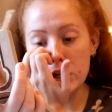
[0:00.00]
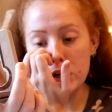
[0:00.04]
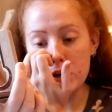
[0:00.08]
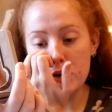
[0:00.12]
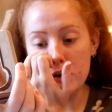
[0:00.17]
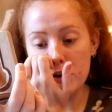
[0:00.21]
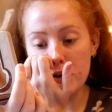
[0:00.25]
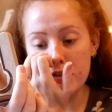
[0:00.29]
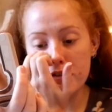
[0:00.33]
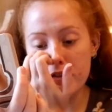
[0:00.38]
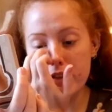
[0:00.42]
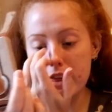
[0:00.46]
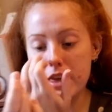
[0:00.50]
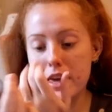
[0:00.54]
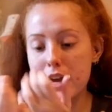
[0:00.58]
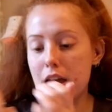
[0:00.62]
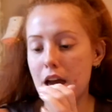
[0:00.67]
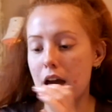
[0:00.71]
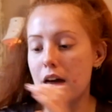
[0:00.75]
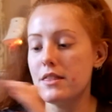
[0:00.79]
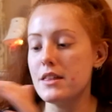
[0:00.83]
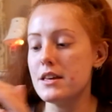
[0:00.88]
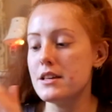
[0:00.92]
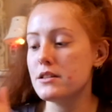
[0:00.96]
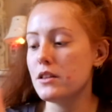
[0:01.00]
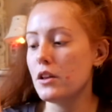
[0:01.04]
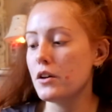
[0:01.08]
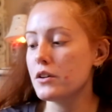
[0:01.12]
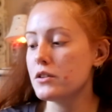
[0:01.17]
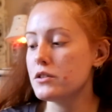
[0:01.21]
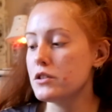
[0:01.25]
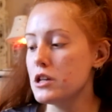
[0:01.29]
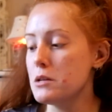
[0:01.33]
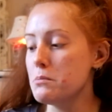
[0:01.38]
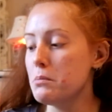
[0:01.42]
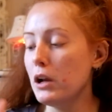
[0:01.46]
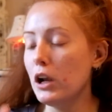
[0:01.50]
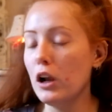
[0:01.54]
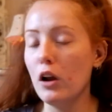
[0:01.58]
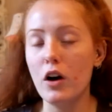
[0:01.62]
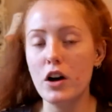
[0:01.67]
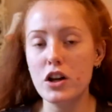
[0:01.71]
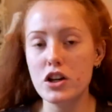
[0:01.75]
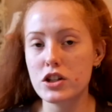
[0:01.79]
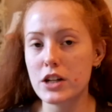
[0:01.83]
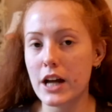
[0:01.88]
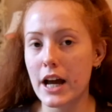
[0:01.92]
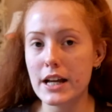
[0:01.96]
I love that you get these like super
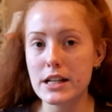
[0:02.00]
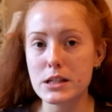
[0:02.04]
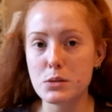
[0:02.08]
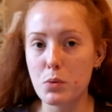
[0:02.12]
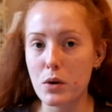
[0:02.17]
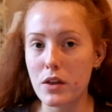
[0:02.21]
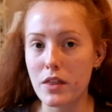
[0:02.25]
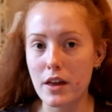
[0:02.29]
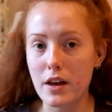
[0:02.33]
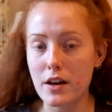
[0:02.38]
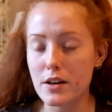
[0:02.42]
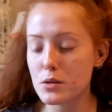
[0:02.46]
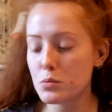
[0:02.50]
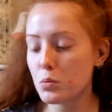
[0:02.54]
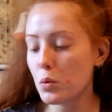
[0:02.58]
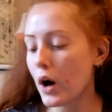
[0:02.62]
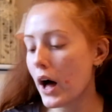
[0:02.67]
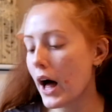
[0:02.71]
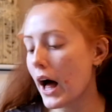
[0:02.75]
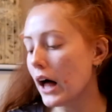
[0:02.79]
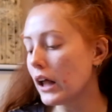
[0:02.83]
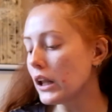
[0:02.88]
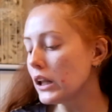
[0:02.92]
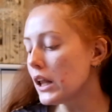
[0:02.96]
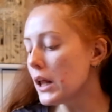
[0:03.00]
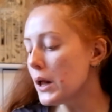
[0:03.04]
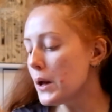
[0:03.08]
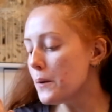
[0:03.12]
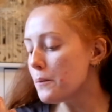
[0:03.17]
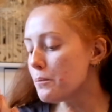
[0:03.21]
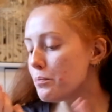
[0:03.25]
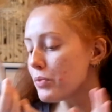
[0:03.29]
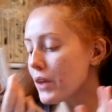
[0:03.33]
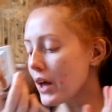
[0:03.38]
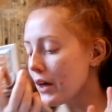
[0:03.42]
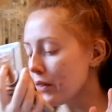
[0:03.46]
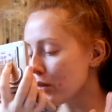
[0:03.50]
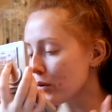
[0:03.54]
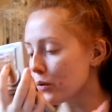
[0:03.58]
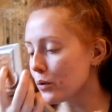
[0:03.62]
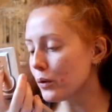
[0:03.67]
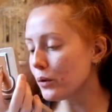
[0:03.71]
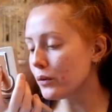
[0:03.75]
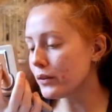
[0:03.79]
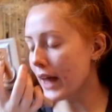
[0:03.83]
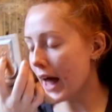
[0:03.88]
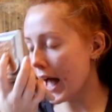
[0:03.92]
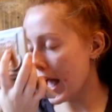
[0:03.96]
light shades with it as well, and
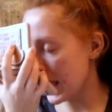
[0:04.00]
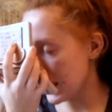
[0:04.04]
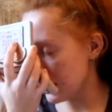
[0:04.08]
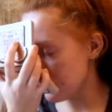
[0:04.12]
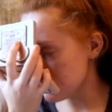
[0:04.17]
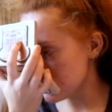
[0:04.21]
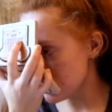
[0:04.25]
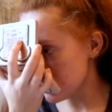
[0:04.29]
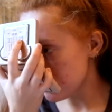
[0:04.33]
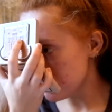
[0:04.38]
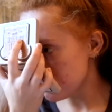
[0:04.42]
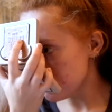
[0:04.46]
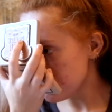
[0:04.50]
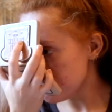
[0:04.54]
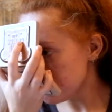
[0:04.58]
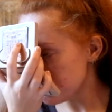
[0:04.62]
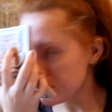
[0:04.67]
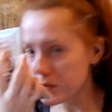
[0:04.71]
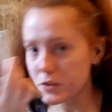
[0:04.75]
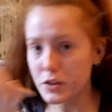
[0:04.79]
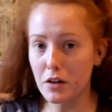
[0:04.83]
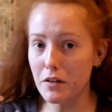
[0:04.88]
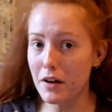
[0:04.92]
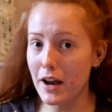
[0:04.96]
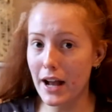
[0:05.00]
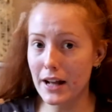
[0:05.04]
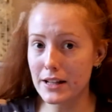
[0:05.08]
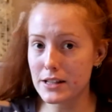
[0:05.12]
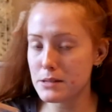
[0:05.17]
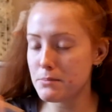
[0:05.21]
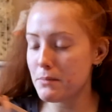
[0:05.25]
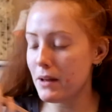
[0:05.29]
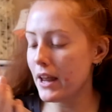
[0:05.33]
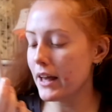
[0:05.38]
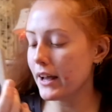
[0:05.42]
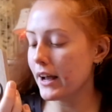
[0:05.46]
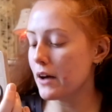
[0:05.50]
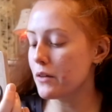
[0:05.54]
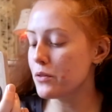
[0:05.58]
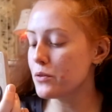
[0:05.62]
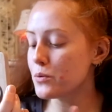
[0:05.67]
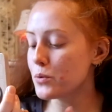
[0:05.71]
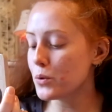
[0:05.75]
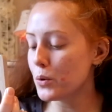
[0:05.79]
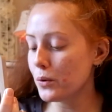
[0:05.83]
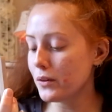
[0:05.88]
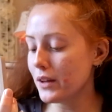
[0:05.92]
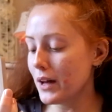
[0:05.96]
they're all named. Sorry, I had to smell it
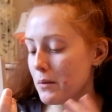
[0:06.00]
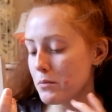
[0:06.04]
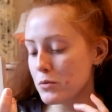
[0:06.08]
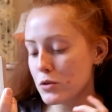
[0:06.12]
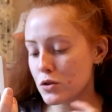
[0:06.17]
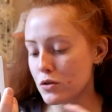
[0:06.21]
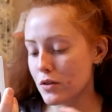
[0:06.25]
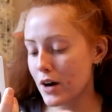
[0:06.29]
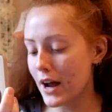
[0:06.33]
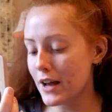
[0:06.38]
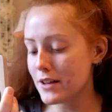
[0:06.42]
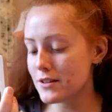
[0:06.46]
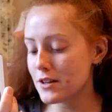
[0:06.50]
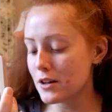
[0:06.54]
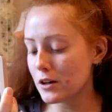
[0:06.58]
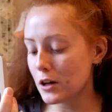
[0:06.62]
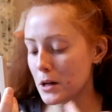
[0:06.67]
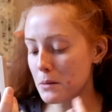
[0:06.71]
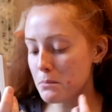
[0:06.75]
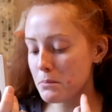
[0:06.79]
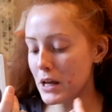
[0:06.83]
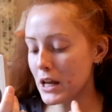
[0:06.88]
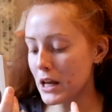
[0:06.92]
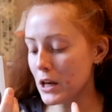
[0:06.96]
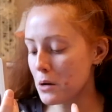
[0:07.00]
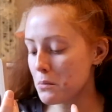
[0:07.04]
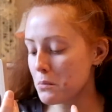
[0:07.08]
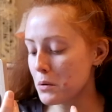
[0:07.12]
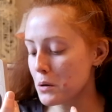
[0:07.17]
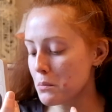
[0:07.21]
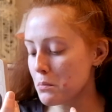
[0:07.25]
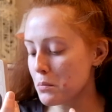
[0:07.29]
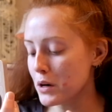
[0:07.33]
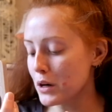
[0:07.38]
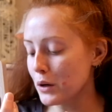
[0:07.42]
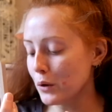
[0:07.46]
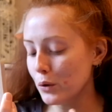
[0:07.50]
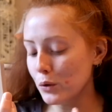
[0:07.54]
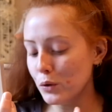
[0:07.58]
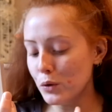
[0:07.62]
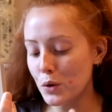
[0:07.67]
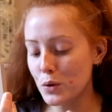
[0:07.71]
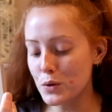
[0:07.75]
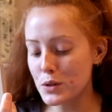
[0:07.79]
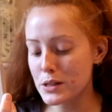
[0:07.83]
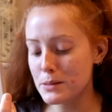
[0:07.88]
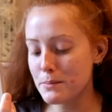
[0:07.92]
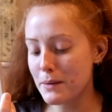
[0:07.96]
again. They're all named great. So you're like peanut butter
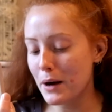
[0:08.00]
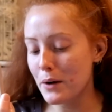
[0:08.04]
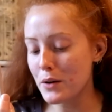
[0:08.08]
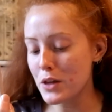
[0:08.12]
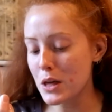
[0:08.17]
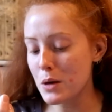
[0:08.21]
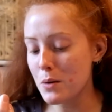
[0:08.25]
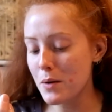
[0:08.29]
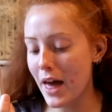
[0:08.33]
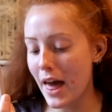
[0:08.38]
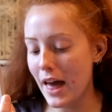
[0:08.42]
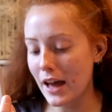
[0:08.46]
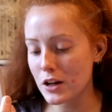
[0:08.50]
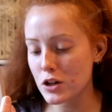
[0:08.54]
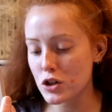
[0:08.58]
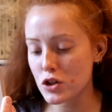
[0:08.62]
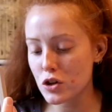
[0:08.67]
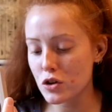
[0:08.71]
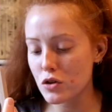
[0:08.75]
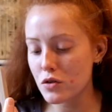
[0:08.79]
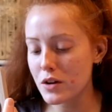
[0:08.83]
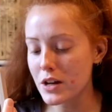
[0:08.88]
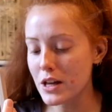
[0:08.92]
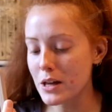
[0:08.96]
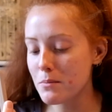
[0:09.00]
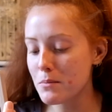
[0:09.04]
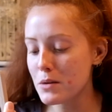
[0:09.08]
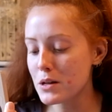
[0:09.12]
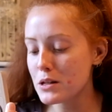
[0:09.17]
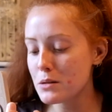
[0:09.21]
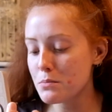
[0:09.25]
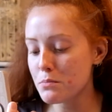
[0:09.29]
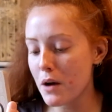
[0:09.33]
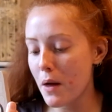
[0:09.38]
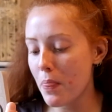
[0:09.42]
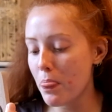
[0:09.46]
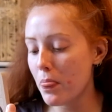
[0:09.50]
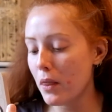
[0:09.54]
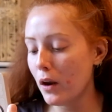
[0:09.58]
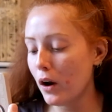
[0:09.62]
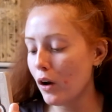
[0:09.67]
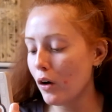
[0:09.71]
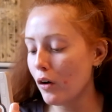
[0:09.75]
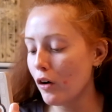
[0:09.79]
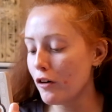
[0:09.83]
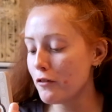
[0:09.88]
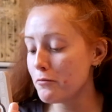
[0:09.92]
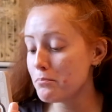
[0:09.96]
brittle, nuts about you, extra creamy, spread
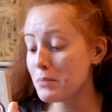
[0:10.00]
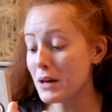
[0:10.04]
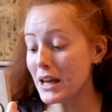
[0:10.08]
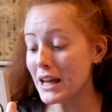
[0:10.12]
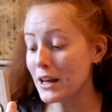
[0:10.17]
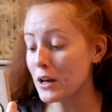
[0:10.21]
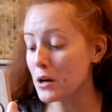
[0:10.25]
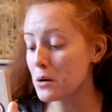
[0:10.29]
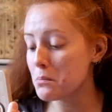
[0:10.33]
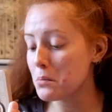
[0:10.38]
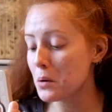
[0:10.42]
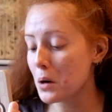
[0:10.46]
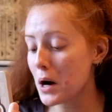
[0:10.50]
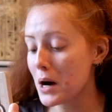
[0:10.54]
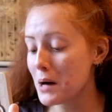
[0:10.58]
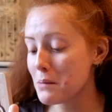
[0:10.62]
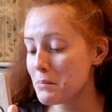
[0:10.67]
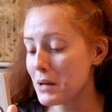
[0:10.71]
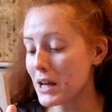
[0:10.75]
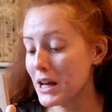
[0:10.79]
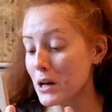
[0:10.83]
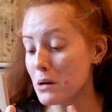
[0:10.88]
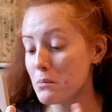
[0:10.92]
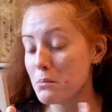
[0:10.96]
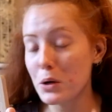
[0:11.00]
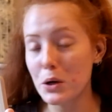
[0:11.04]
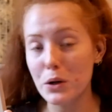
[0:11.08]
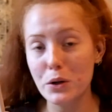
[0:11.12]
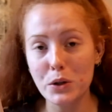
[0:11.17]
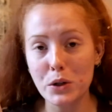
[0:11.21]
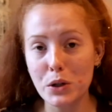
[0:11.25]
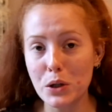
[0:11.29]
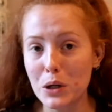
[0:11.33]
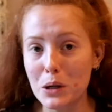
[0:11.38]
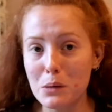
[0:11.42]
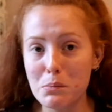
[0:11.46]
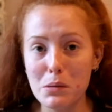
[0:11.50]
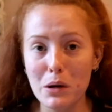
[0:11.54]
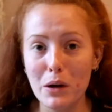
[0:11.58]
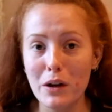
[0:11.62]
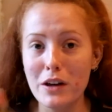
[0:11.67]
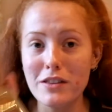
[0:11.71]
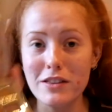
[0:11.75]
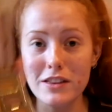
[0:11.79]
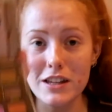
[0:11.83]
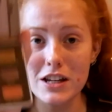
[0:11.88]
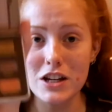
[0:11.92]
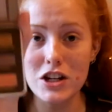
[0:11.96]
the love, peanut butter cup.
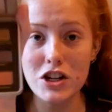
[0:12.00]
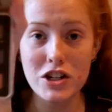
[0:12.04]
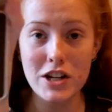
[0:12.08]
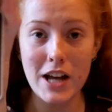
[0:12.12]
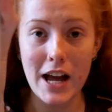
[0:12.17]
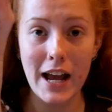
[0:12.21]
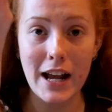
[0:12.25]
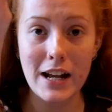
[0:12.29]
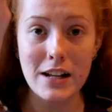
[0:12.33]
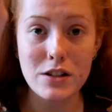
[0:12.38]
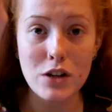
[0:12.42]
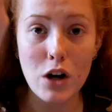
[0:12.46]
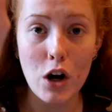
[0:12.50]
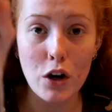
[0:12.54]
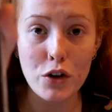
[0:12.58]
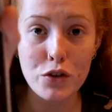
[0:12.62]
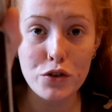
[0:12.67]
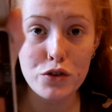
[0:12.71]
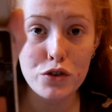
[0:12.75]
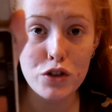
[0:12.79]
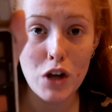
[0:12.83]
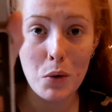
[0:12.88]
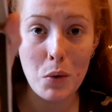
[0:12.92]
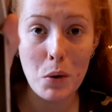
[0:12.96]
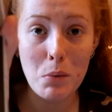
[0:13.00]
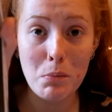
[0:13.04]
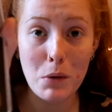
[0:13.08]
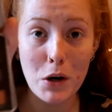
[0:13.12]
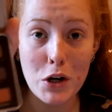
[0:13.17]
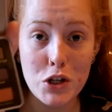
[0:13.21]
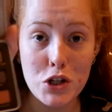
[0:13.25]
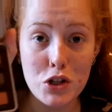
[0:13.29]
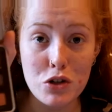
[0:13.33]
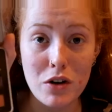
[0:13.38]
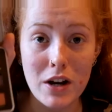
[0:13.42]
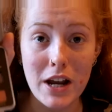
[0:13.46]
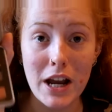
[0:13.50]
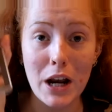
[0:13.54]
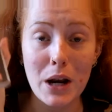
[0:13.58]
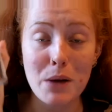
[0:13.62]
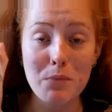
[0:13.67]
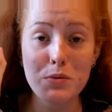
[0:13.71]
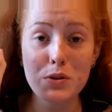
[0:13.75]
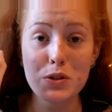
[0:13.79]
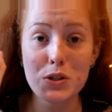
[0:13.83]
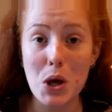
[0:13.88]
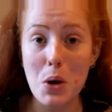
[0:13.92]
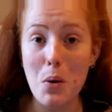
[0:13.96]
Like, these shades are so on my street,
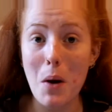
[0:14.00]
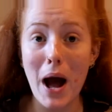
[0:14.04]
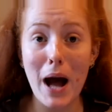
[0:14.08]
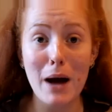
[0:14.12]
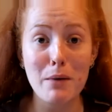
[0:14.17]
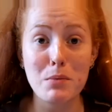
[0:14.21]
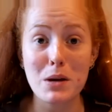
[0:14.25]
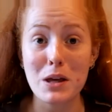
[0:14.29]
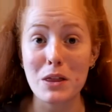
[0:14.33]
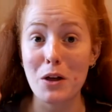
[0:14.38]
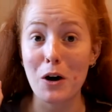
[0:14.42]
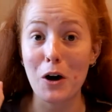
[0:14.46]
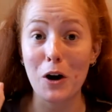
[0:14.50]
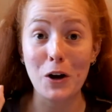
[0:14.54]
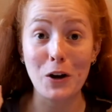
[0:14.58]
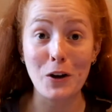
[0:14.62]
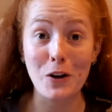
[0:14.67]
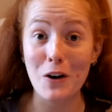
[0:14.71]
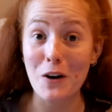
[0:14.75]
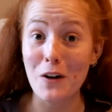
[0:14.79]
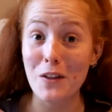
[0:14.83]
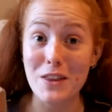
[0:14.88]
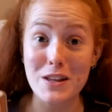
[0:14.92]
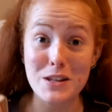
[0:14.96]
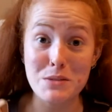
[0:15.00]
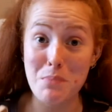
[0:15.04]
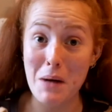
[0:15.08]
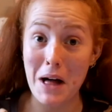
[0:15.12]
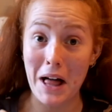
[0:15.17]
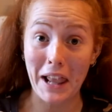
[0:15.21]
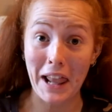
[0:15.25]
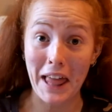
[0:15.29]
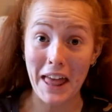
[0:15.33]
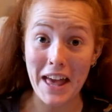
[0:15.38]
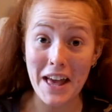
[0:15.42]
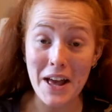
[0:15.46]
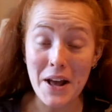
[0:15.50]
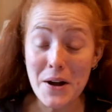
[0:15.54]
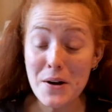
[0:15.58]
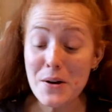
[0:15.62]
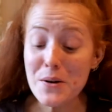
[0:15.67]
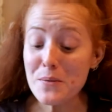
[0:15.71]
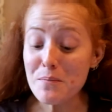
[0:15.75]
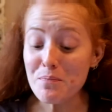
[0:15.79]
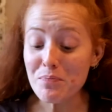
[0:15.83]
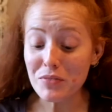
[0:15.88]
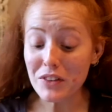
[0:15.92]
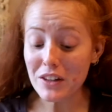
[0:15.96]
and I'm so happy that I got this palette.
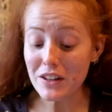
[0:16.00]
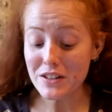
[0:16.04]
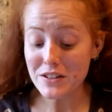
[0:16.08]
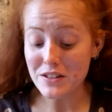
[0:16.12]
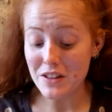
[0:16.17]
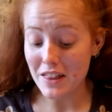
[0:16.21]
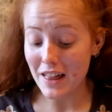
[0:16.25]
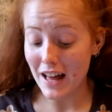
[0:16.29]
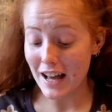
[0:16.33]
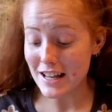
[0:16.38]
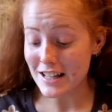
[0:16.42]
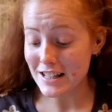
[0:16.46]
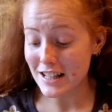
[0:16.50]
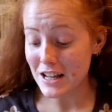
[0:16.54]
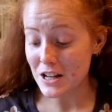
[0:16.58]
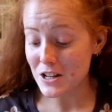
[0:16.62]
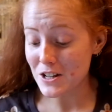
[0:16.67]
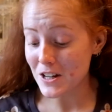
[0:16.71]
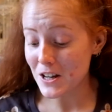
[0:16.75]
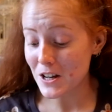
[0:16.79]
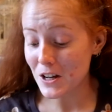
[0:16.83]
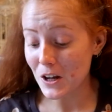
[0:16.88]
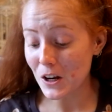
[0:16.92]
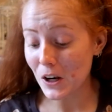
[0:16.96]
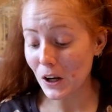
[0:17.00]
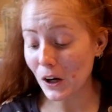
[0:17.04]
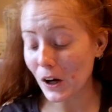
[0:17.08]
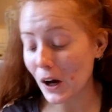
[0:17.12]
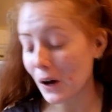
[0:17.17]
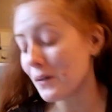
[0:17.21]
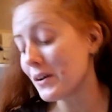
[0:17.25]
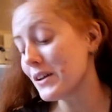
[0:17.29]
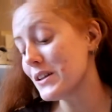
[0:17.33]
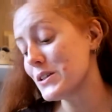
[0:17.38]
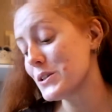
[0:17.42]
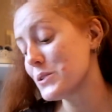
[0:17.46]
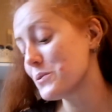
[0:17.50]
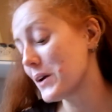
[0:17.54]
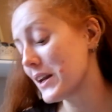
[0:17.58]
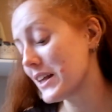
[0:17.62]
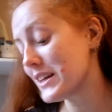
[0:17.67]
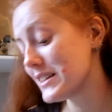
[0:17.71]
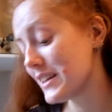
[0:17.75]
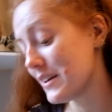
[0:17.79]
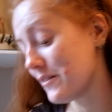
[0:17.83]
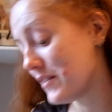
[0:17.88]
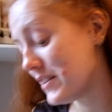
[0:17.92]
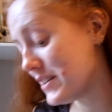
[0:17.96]
So that is literally going to go into
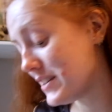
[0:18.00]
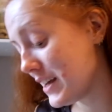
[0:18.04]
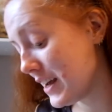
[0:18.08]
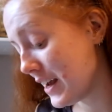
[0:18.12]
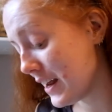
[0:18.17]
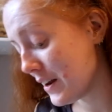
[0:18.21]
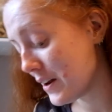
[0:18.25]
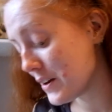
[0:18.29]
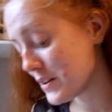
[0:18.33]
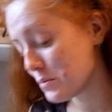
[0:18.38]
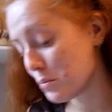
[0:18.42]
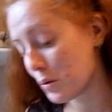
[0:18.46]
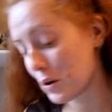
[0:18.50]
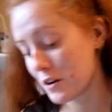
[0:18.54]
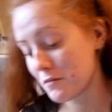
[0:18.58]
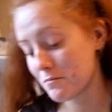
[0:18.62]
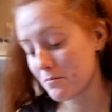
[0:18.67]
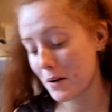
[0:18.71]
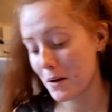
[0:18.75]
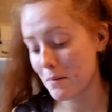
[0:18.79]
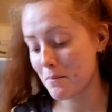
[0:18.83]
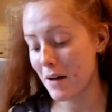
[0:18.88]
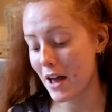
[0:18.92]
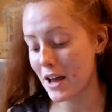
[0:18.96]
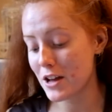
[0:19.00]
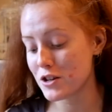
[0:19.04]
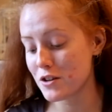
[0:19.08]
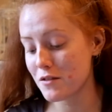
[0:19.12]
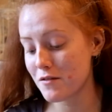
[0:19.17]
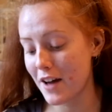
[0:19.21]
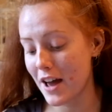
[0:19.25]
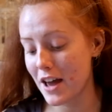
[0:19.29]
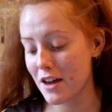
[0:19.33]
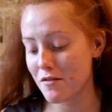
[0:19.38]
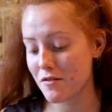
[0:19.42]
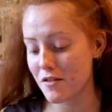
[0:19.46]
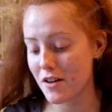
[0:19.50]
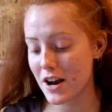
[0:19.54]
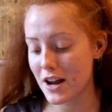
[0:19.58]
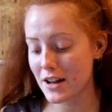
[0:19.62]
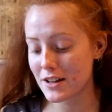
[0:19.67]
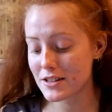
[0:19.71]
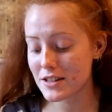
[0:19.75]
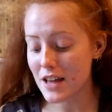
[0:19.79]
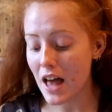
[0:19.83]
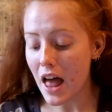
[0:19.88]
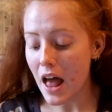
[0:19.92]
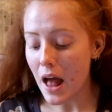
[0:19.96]
2017 as one of my major
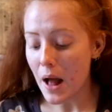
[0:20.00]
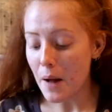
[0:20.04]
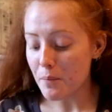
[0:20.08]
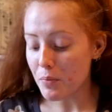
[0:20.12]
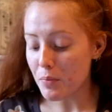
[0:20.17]
favourites.